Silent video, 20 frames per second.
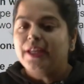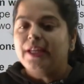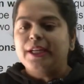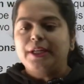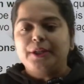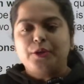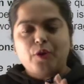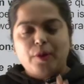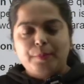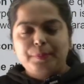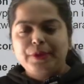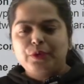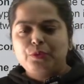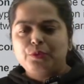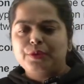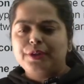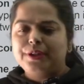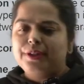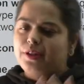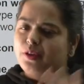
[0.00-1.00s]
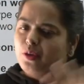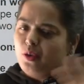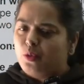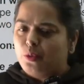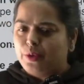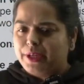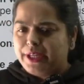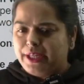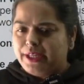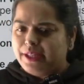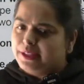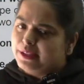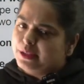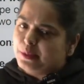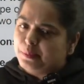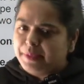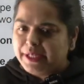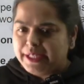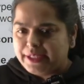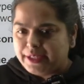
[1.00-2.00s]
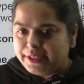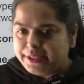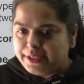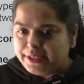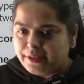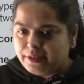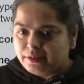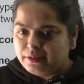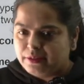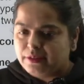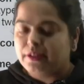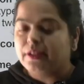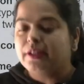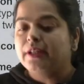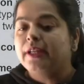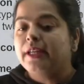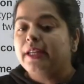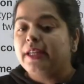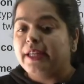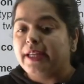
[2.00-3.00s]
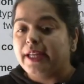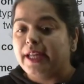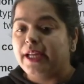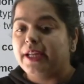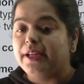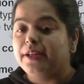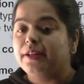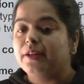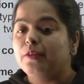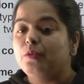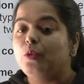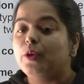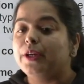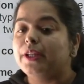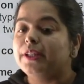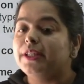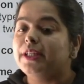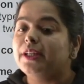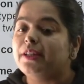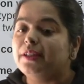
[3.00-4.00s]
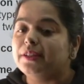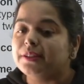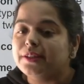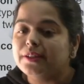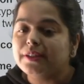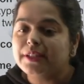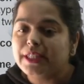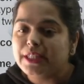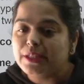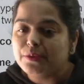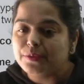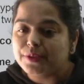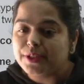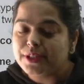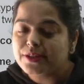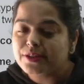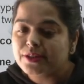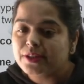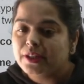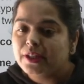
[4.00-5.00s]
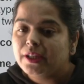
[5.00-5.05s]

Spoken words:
Topic word, okay, the main idea. And what are the other keywords